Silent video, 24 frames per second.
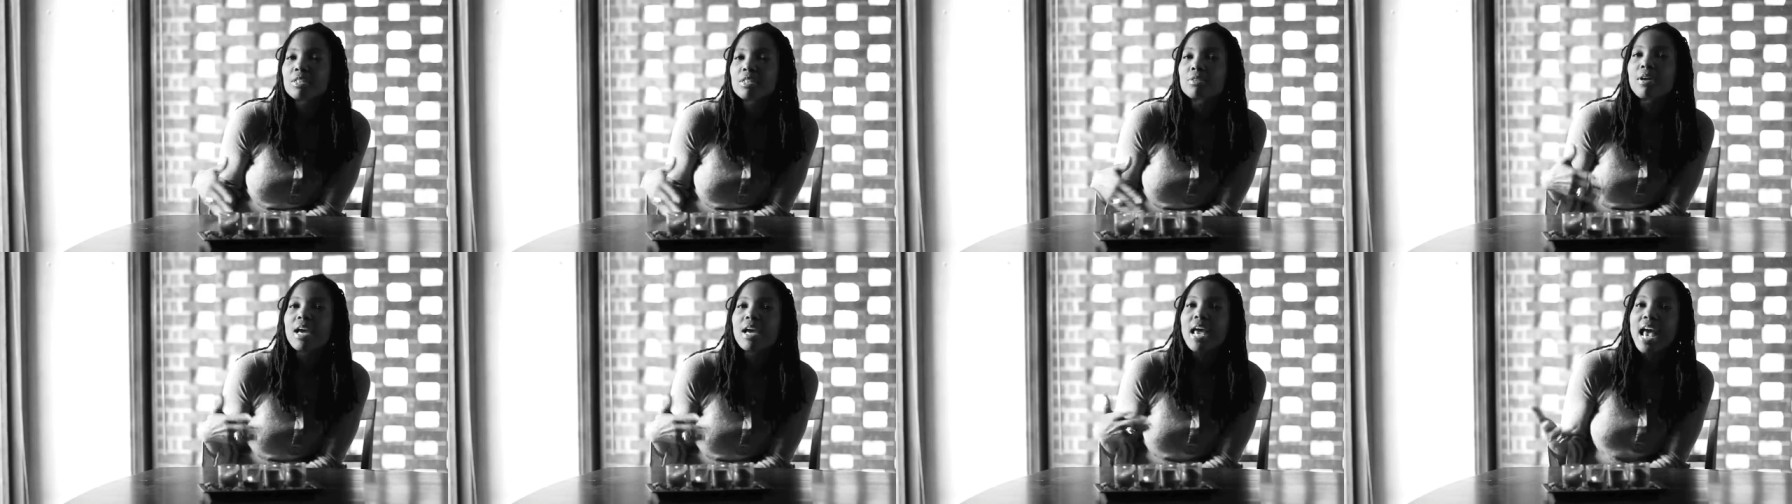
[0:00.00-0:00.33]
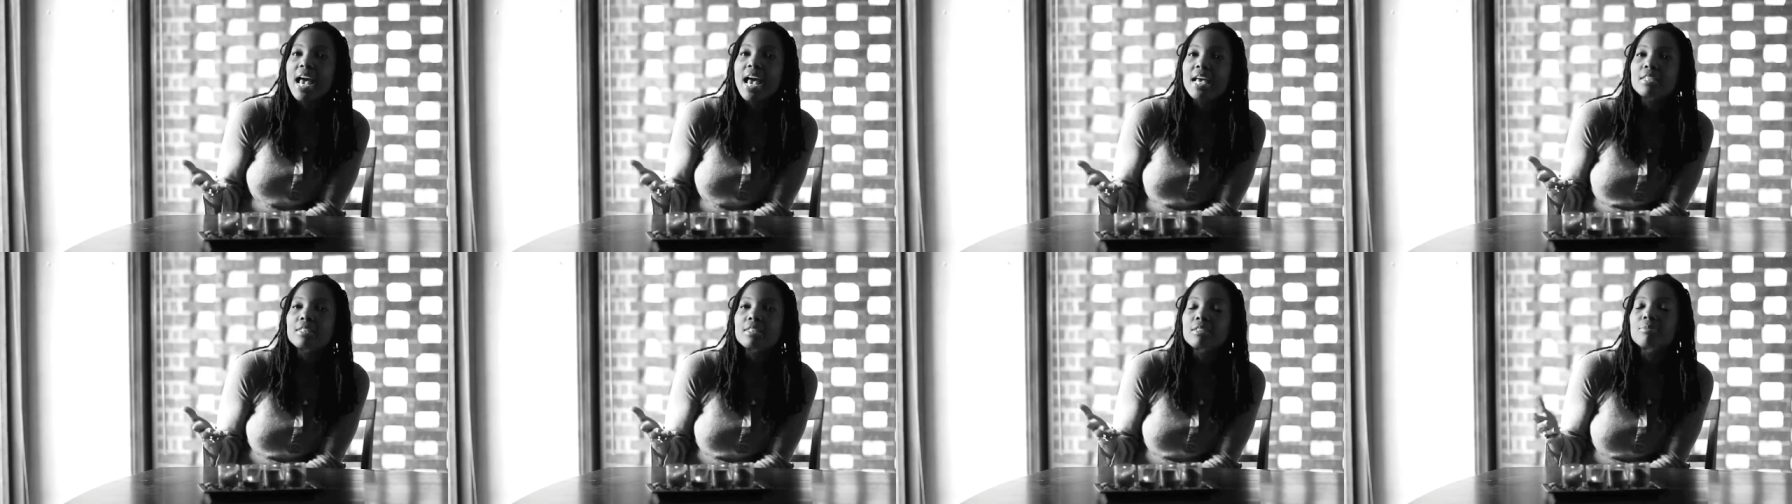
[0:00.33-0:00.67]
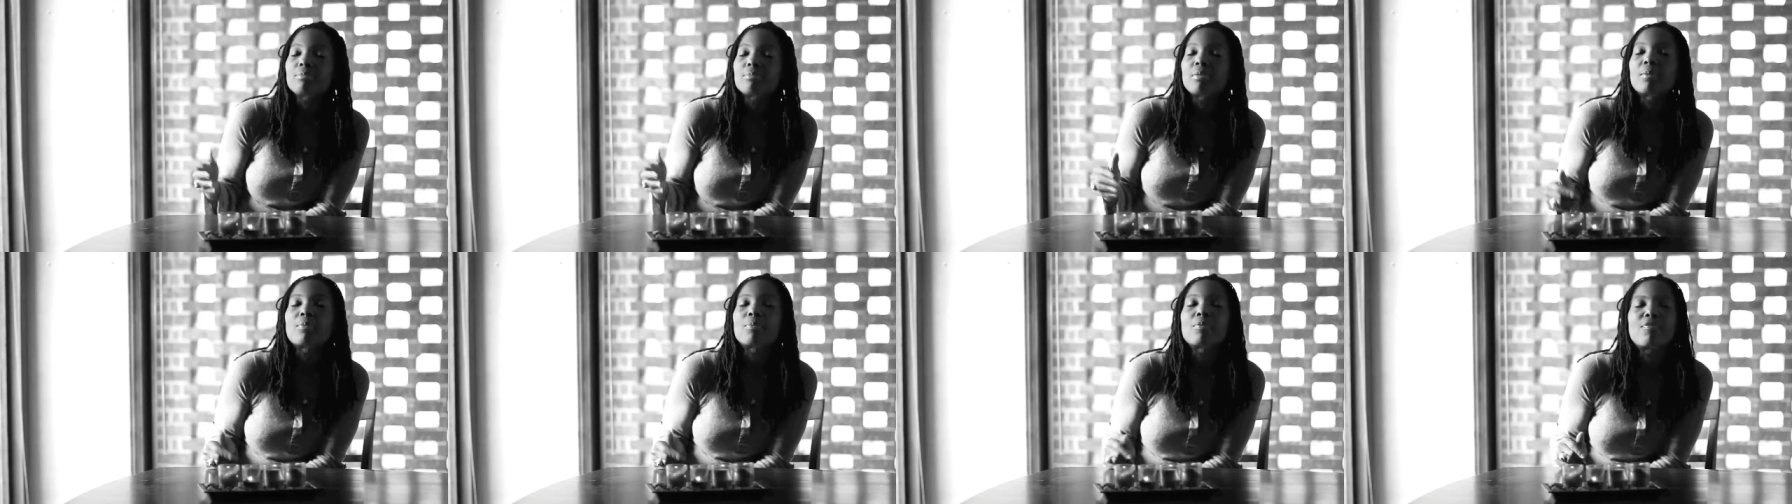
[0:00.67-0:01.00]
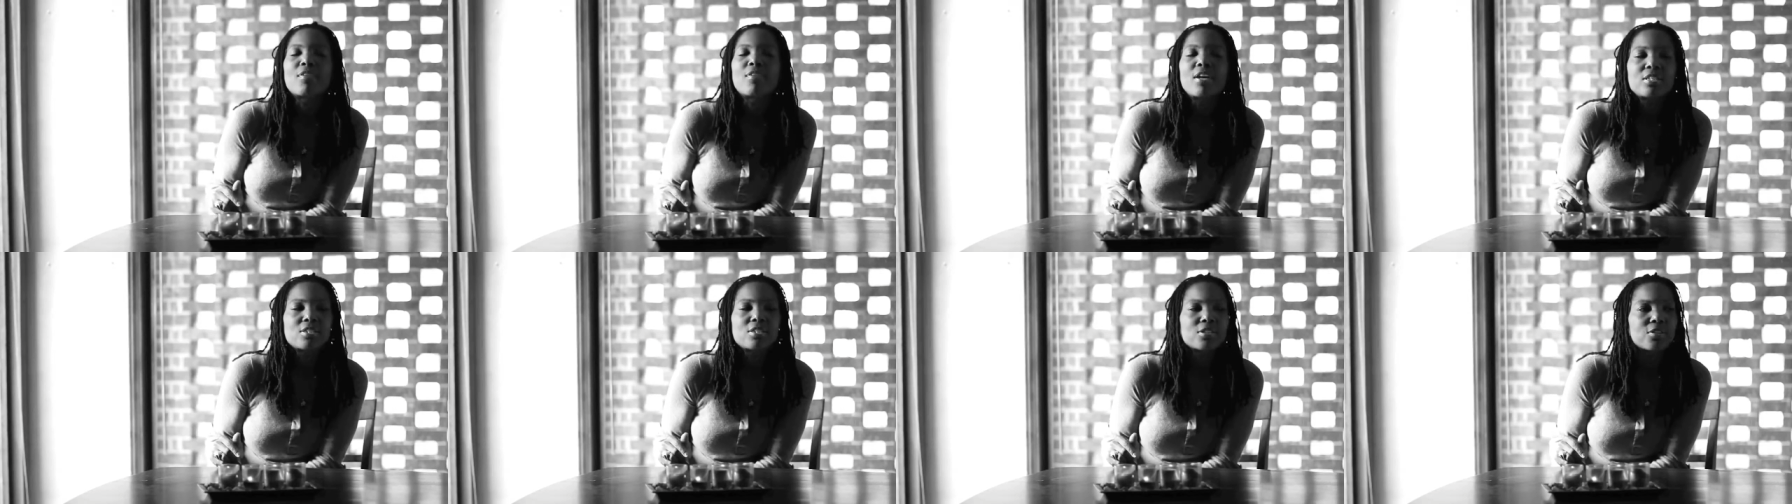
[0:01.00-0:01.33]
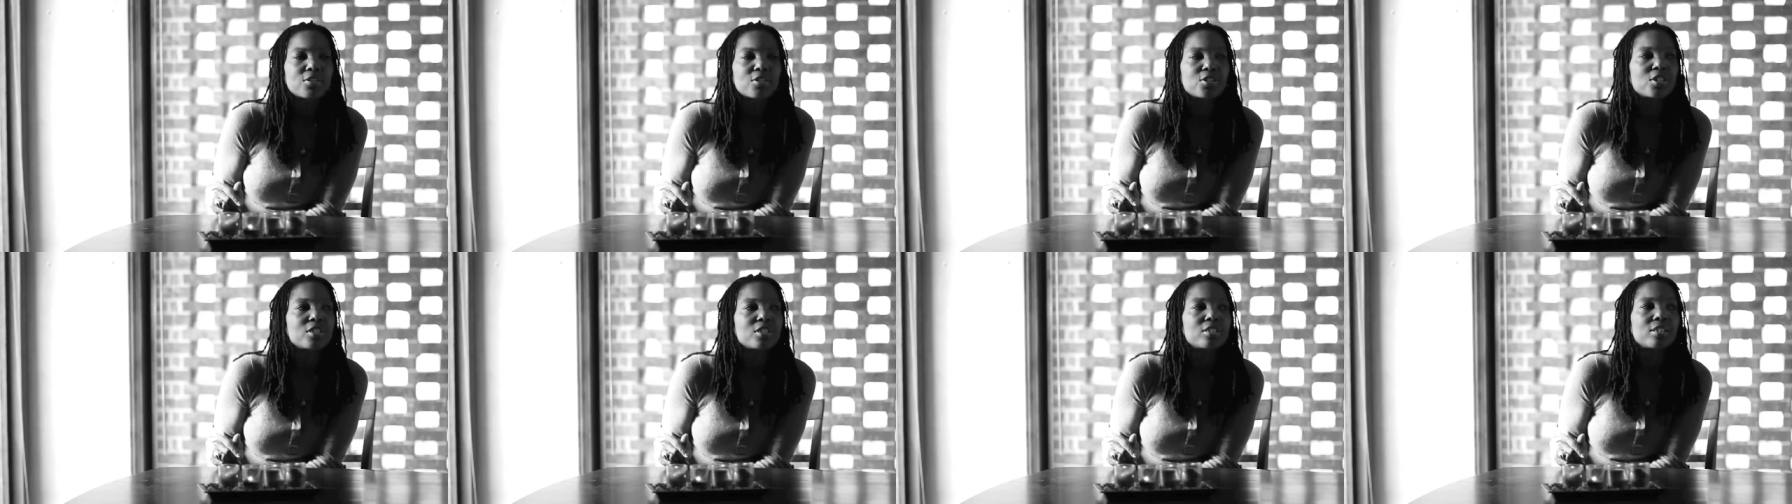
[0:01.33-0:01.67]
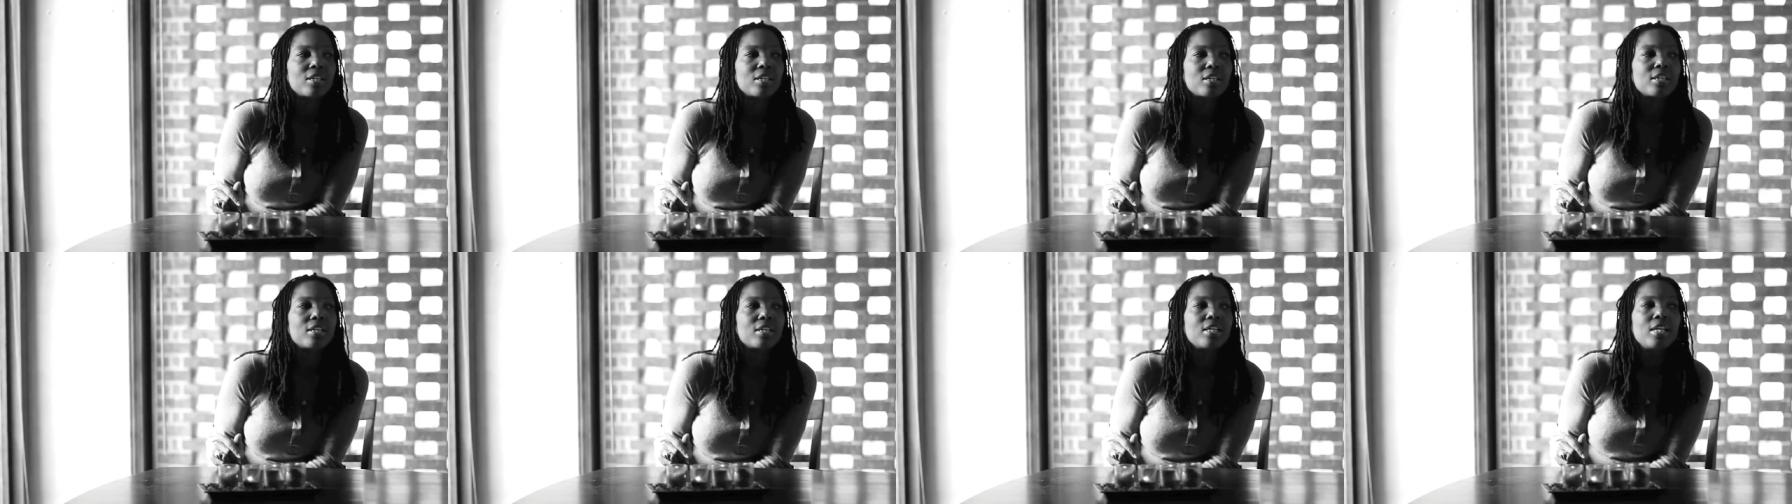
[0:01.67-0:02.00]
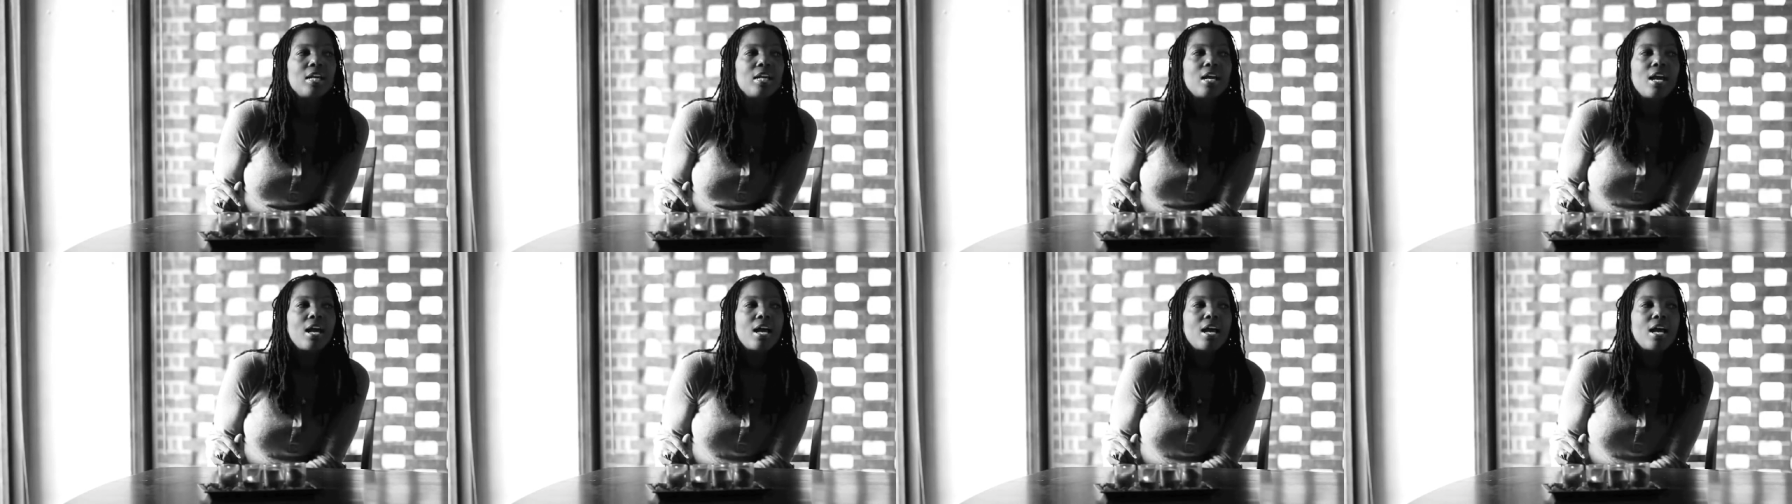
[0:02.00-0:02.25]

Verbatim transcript: So I asked my professor, and she said,